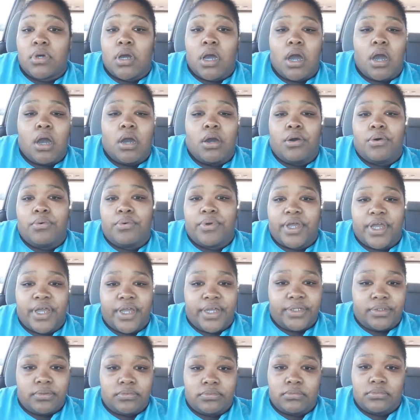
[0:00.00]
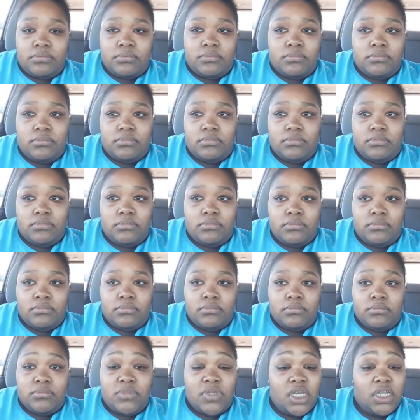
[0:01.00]
oh, okay.
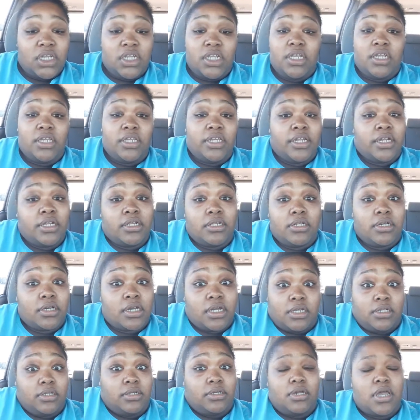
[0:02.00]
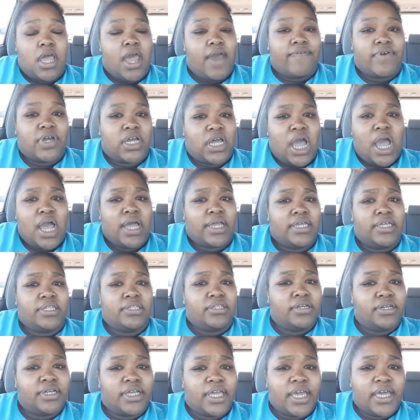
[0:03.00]
And then have a cocky
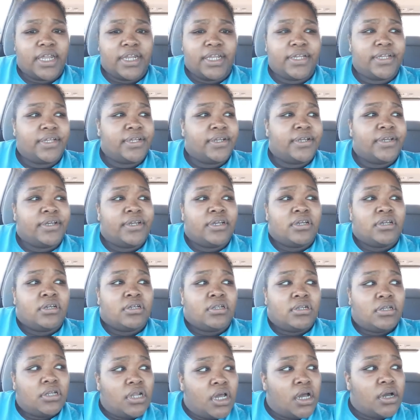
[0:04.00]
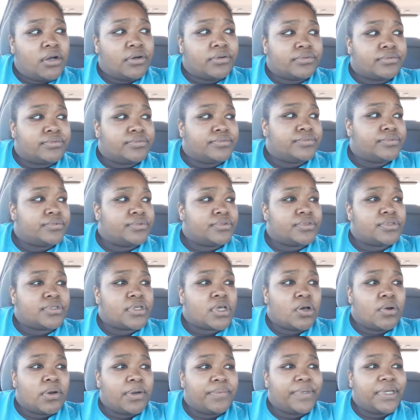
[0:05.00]
look at it. No.
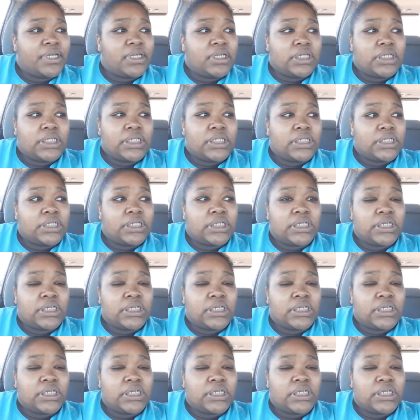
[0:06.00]
So, I mean,